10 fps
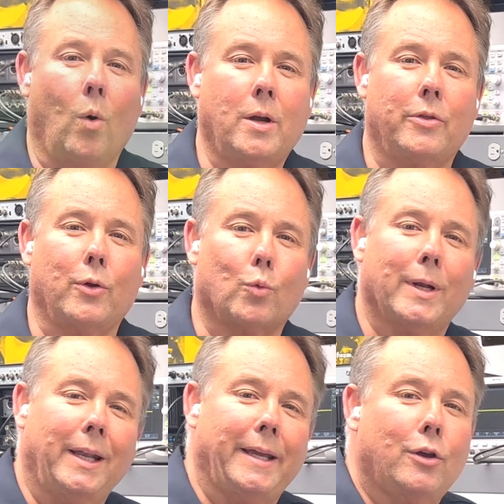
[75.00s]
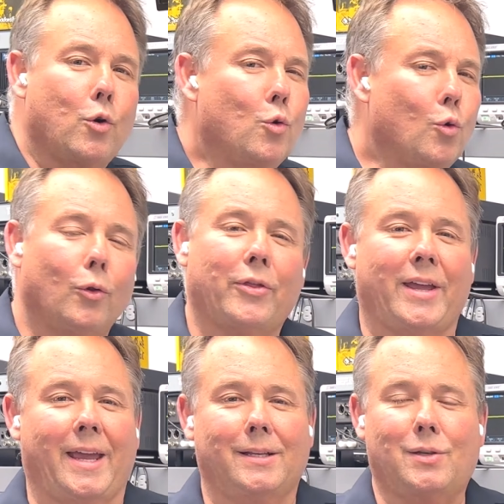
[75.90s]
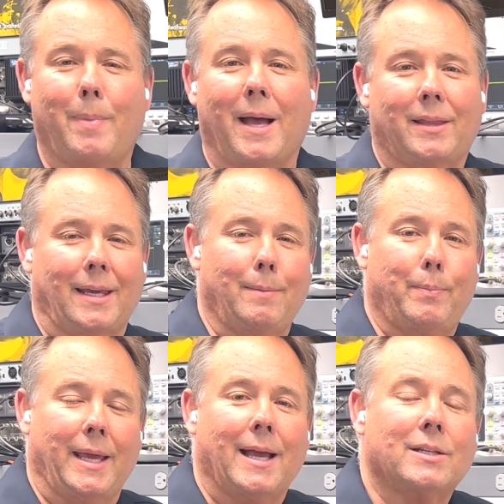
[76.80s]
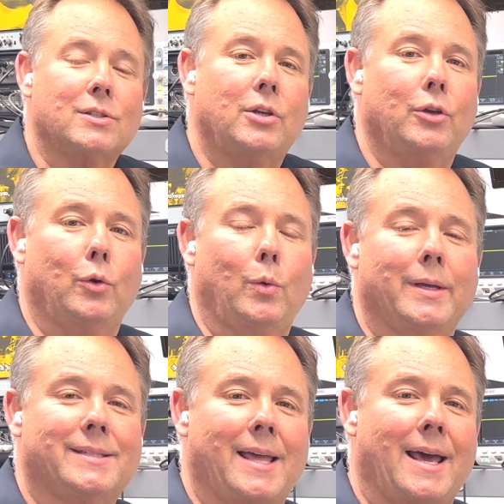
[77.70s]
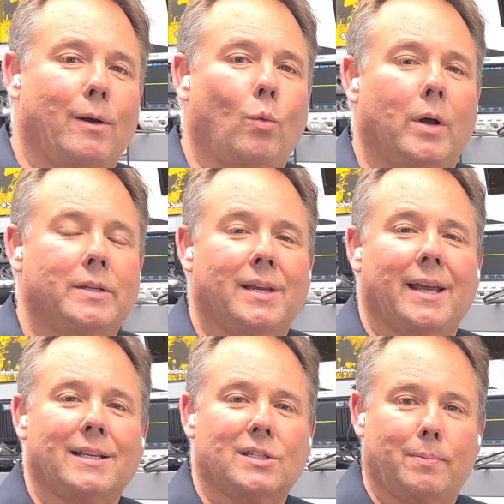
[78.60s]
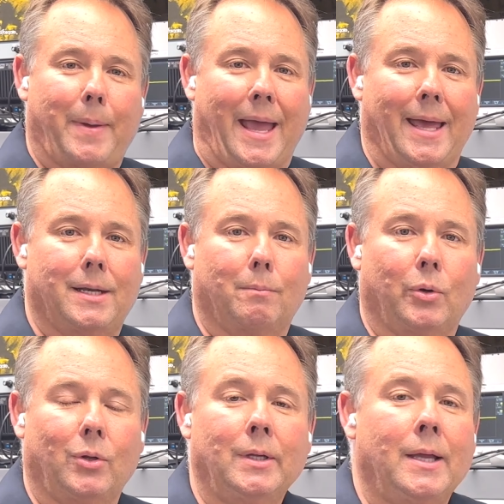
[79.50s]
One of the really cool things about the EPX2 is that it was expandable.